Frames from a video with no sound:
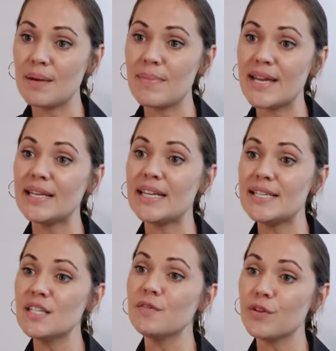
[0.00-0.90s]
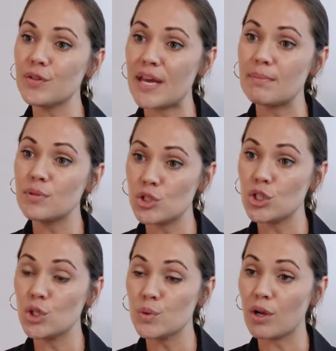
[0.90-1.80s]
and make it easy for them to
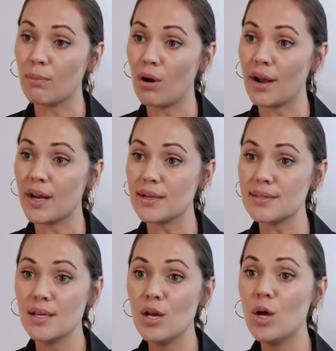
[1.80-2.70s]
use our products.